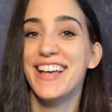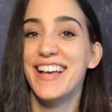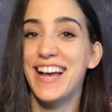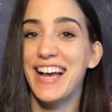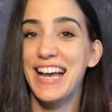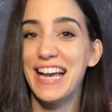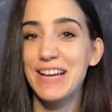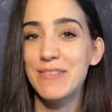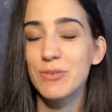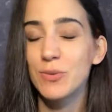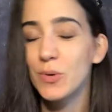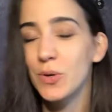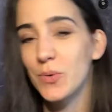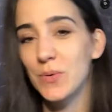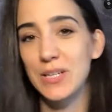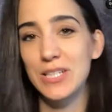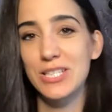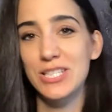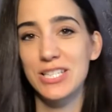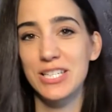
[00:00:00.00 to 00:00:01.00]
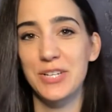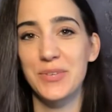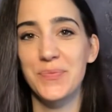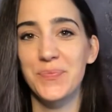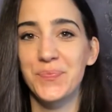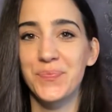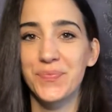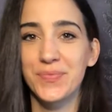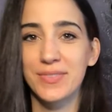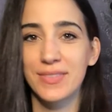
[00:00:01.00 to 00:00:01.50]
I have a quick question
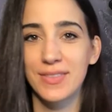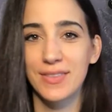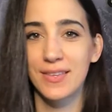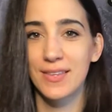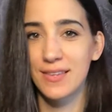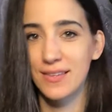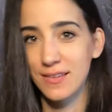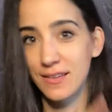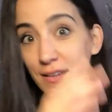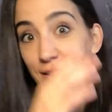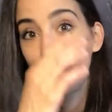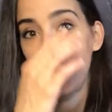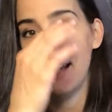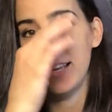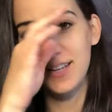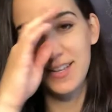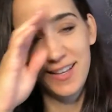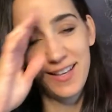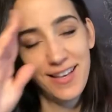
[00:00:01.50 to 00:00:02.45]
again.